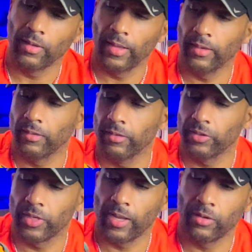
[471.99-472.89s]
add a little
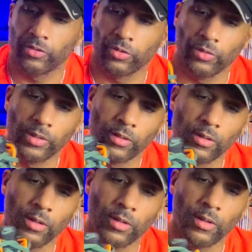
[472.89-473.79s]
style to
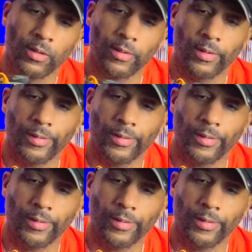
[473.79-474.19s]
it